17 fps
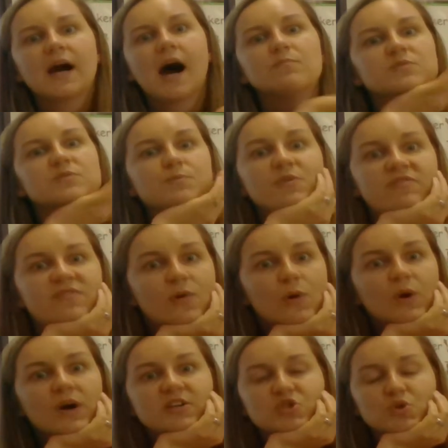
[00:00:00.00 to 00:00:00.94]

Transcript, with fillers: comes before